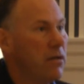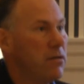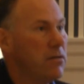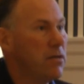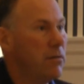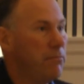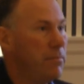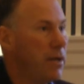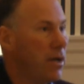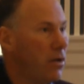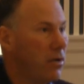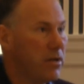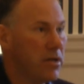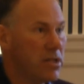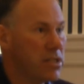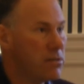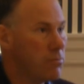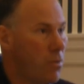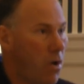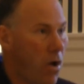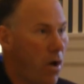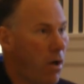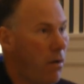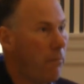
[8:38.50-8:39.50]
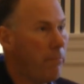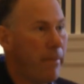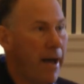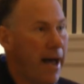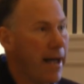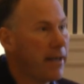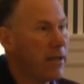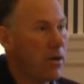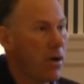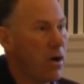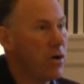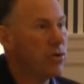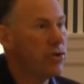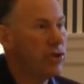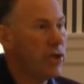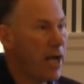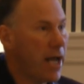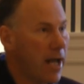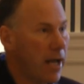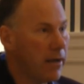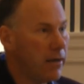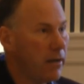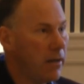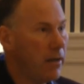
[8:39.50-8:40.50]
to build a small backyard
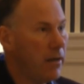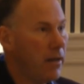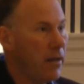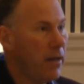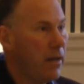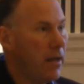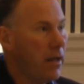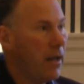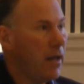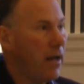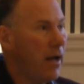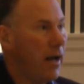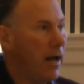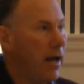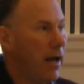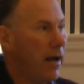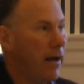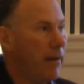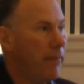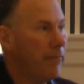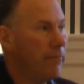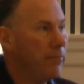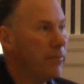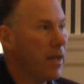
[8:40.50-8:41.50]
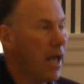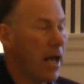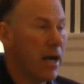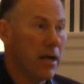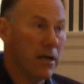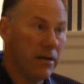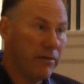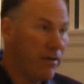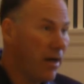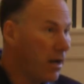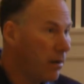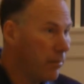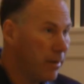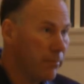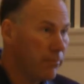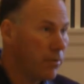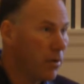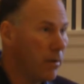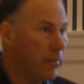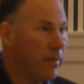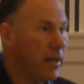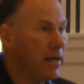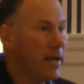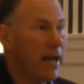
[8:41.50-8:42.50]
shed, and a development
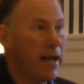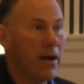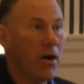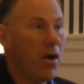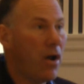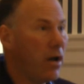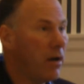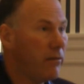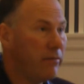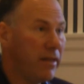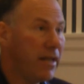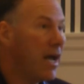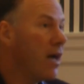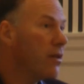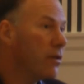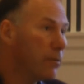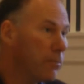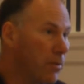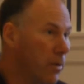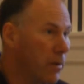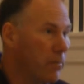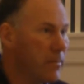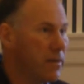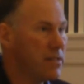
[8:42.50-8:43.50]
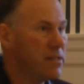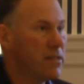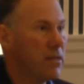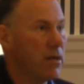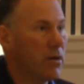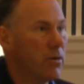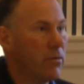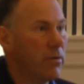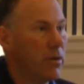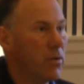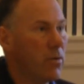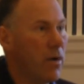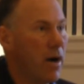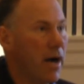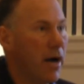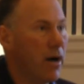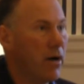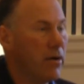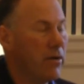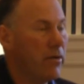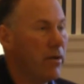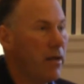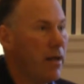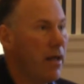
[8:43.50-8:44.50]
permit, and all of the other permits that are
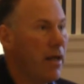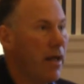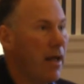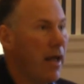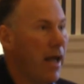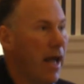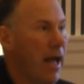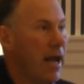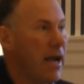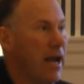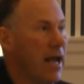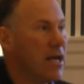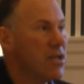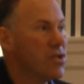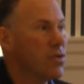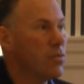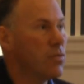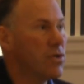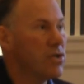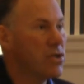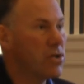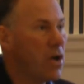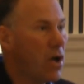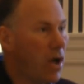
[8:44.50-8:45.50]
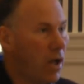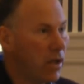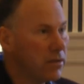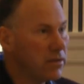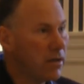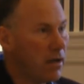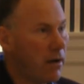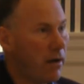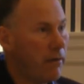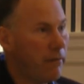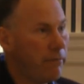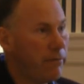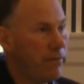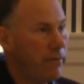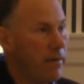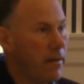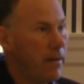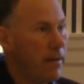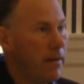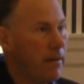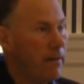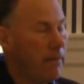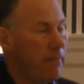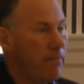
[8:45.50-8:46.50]
required. And as a result of
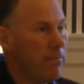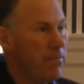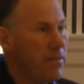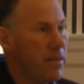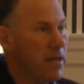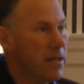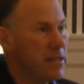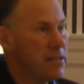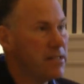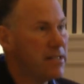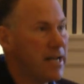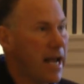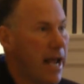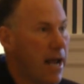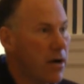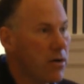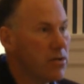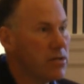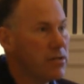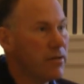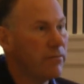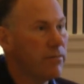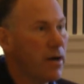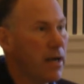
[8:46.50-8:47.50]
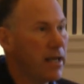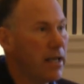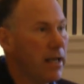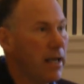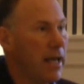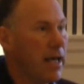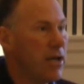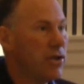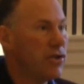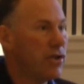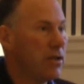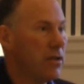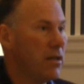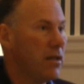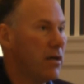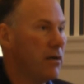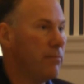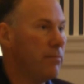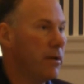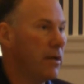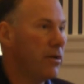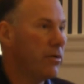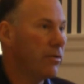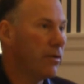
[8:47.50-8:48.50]
the standards of regulation that
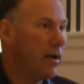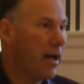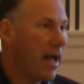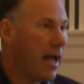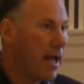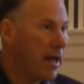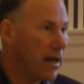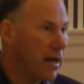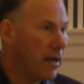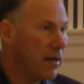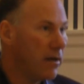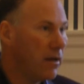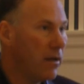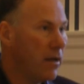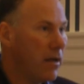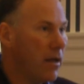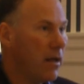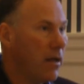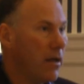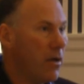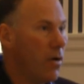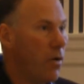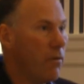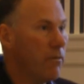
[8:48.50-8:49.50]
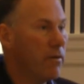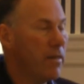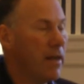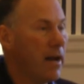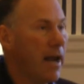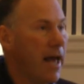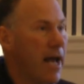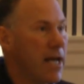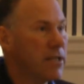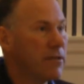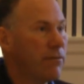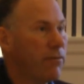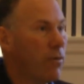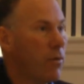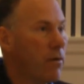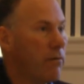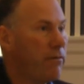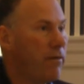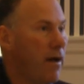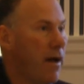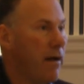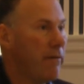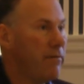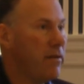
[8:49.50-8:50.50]
have been created over the last 4 or
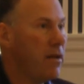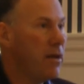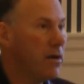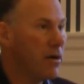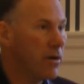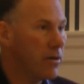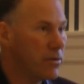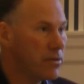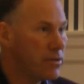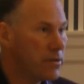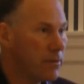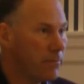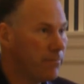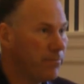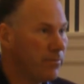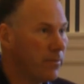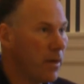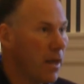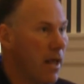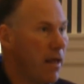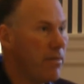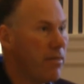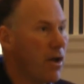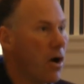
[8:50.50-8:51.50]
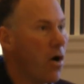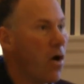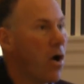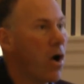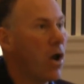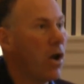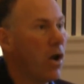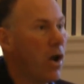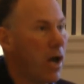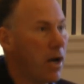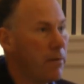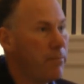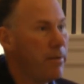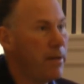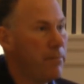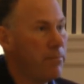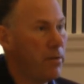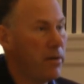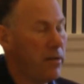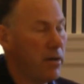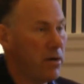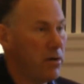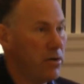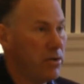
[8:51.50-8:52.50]
5 years, there are a lot of
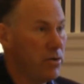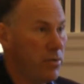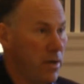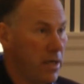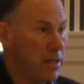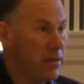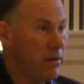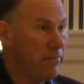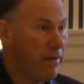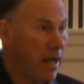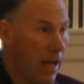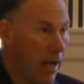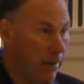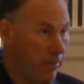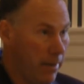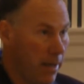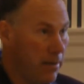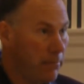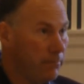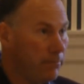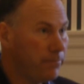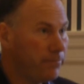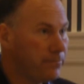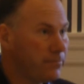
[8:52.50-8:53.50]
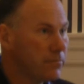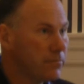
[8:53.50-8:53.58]
people that are doing development,